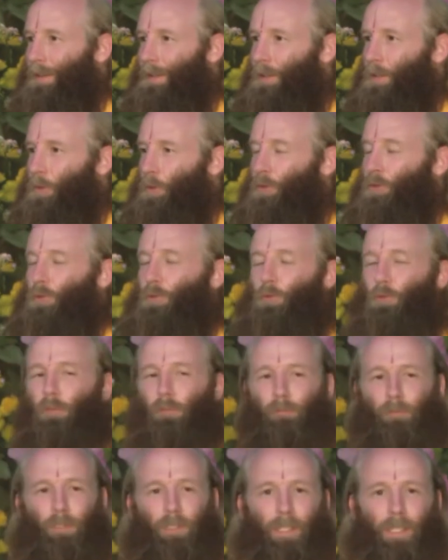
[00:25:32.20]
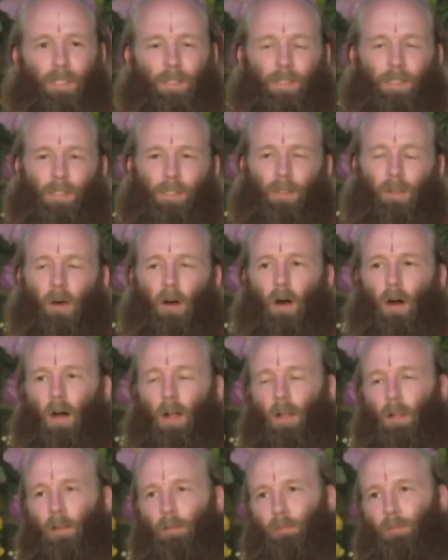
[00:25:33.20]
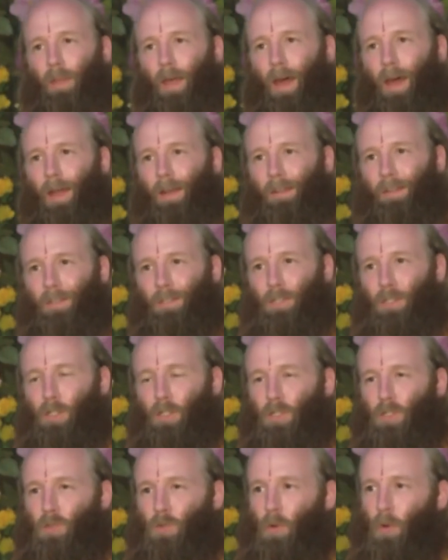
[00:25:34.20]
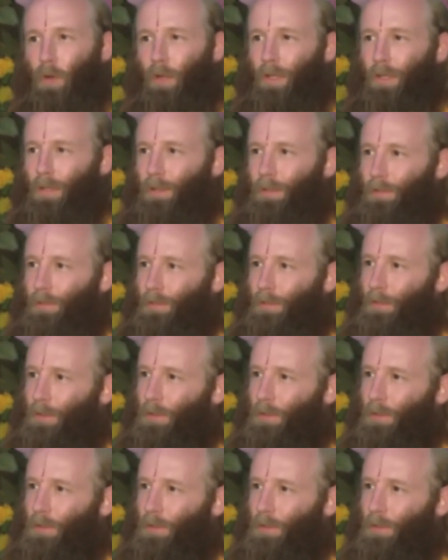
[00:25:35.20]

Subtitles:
your truthfulness. All of that is destroyed